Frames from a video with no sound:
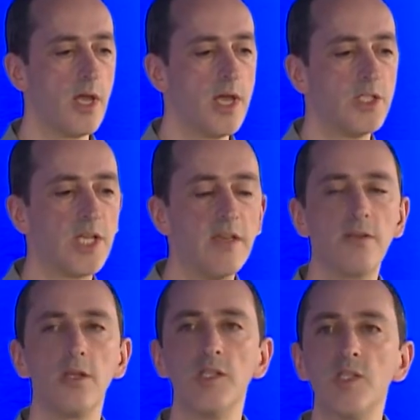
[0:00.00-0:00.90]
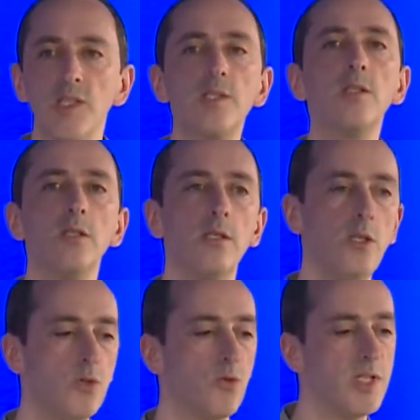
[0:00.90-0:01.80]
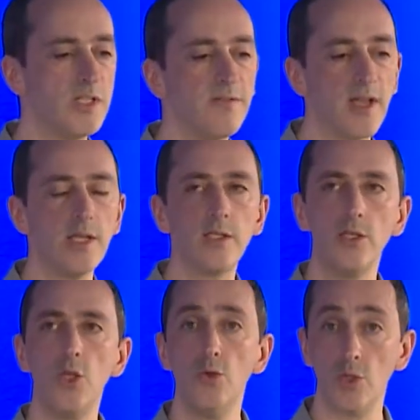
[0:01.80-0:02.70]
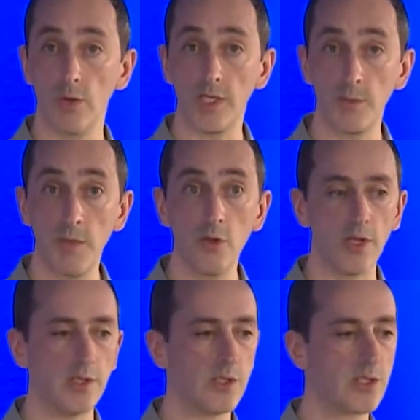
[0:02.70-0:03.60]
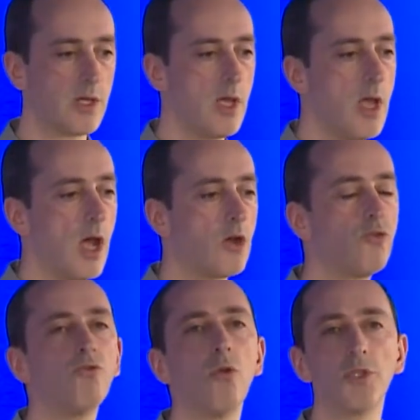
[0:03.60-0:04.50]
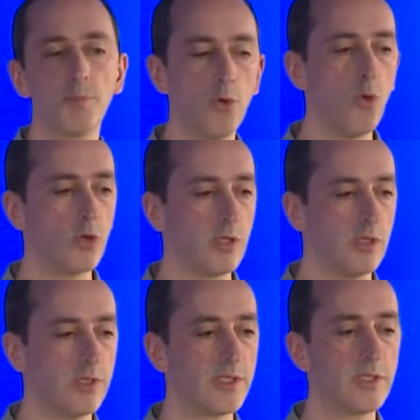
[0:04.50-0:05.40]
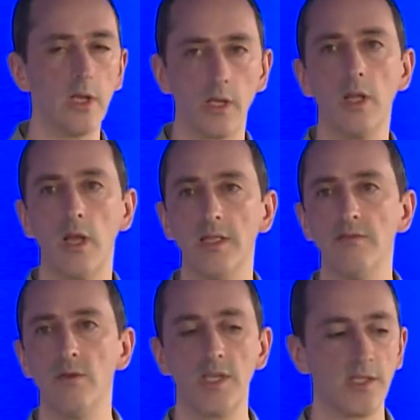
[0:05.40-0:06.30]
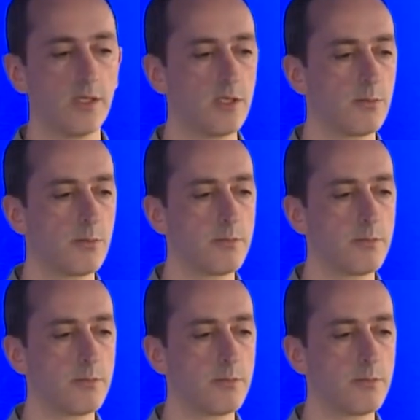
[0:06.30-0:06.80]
to give consistent user interface and user experience across portals and client devices.